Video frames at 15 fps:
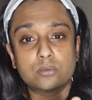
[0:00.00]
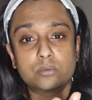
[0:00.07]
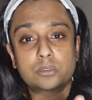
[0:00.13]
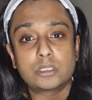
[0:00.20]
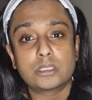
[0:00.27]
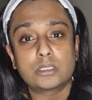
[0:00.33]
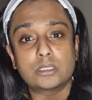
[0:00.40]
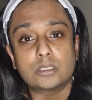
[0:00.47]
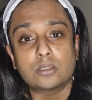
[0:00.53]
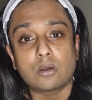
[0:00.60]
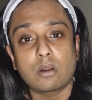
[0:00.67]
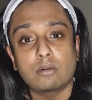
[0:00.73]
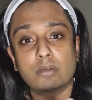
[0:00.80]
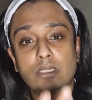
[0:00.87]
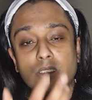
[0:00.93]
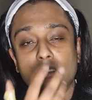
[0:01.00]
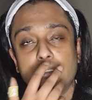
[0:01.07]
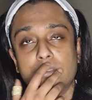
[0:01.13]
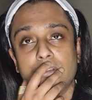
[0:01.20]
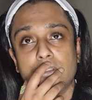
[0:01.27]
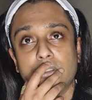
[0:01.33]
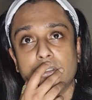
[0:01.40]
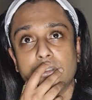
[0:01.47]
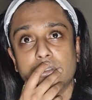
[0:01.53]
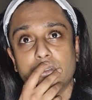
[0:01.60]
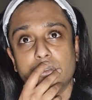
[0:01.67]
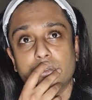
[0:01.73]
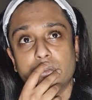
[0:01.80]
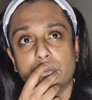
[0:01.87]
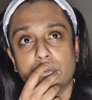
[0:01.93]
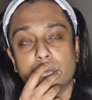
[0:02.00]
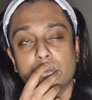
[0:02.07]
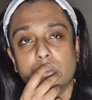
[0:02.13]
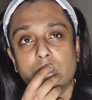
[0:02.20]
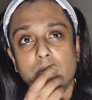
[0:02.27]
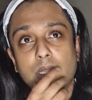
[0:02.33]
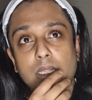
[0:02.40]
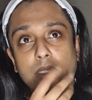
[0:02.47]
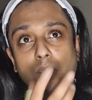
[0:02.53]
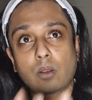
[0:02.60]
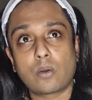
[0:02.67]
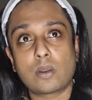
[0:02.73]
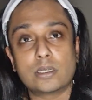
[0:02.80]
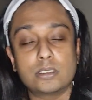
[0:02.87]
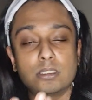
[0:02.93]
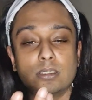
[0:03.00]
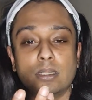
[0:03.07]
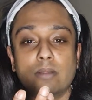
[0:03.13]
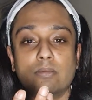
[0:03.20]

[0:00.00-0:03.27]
autistic diaries just to enlighten